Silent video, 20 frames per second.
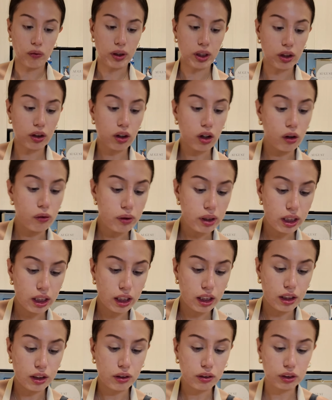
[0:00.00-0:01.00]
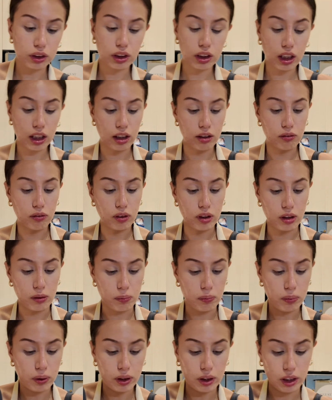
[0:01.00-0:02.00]
when you're going in, you just kind of want to
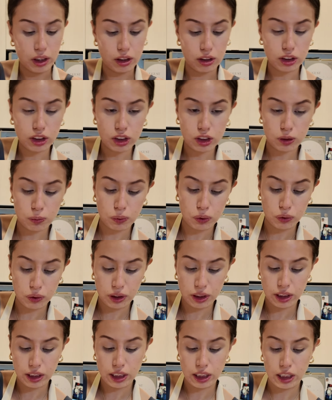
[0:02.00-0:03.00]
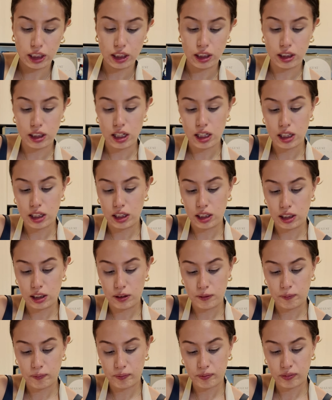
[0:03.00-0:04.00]
put your spoon in there and
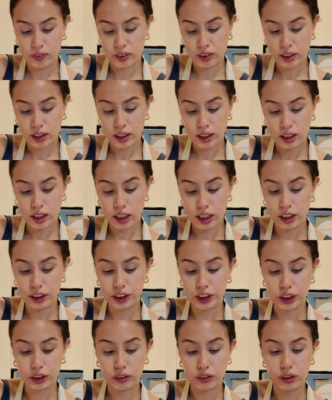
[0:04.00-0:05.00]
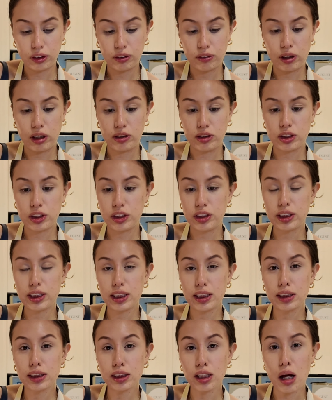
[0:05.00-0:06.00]
kind of jiggle it around. So you
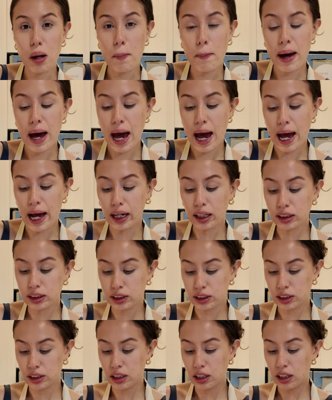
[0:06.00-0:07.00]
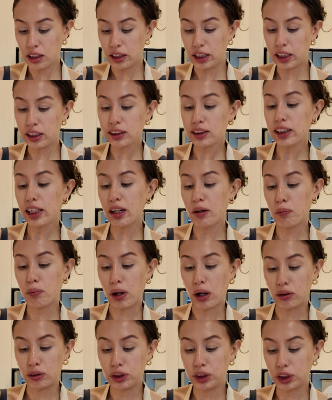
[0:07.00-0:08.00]
see it's not packed. Things like
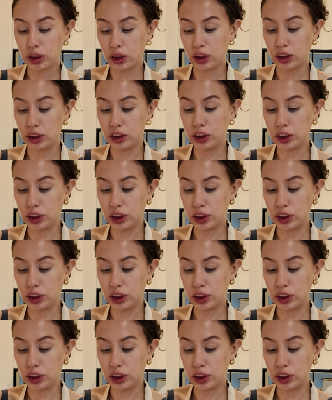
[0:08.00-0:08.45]
brown sugar and